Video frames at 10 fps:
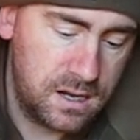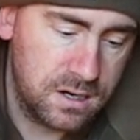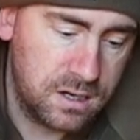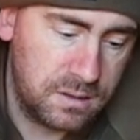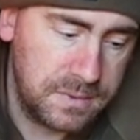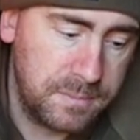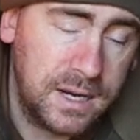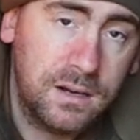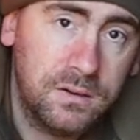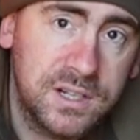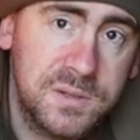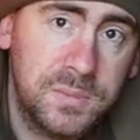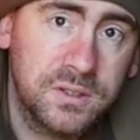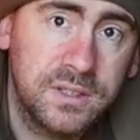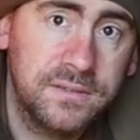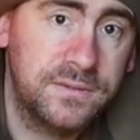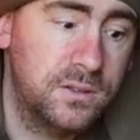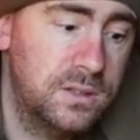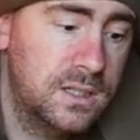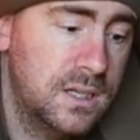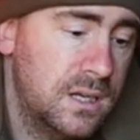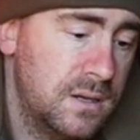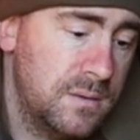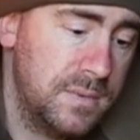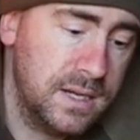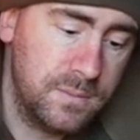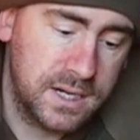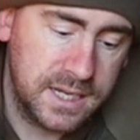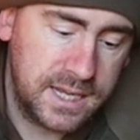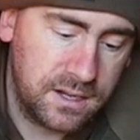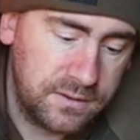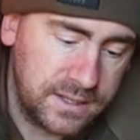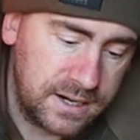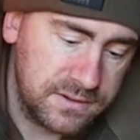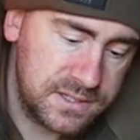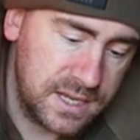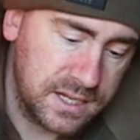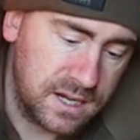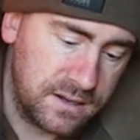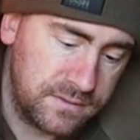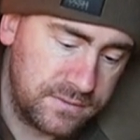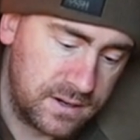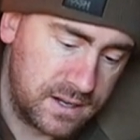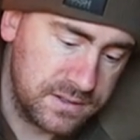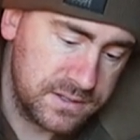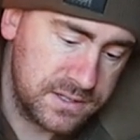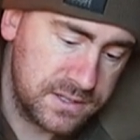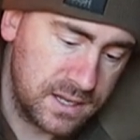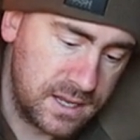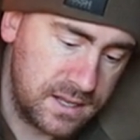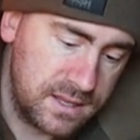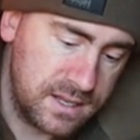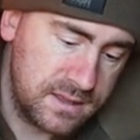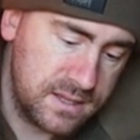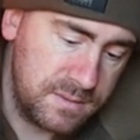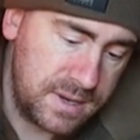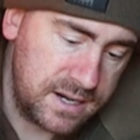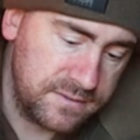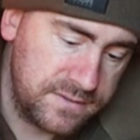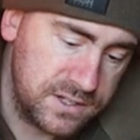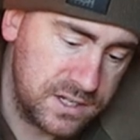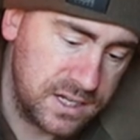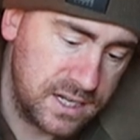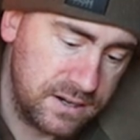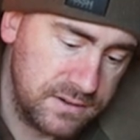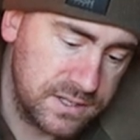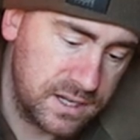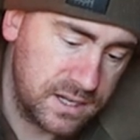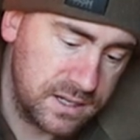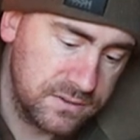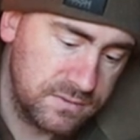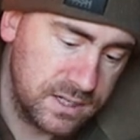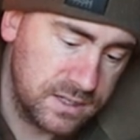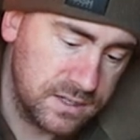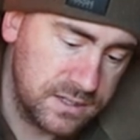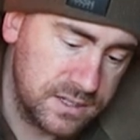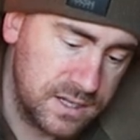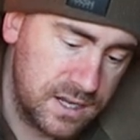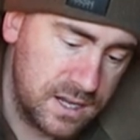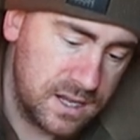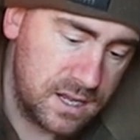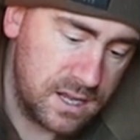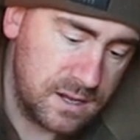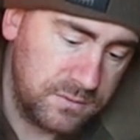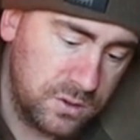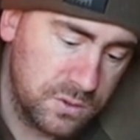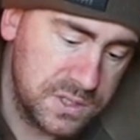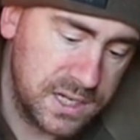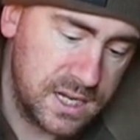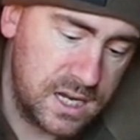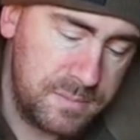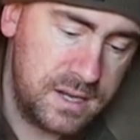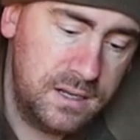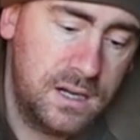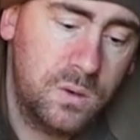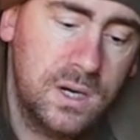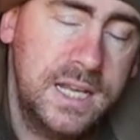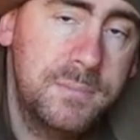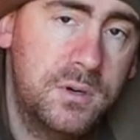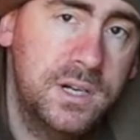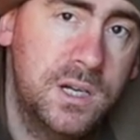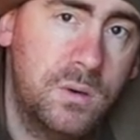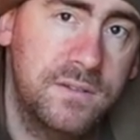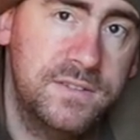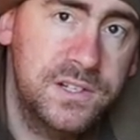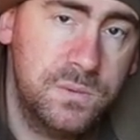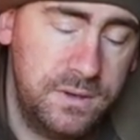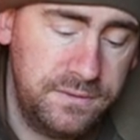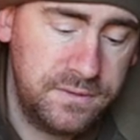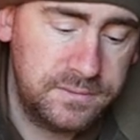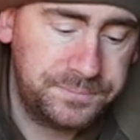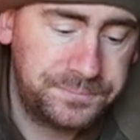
I can't remember how long he's booked it for. But yeah, we're going to get on there instead of going to France. And the amount of fish in there is really good. Dorset Carper, old Lee boy who I fish with,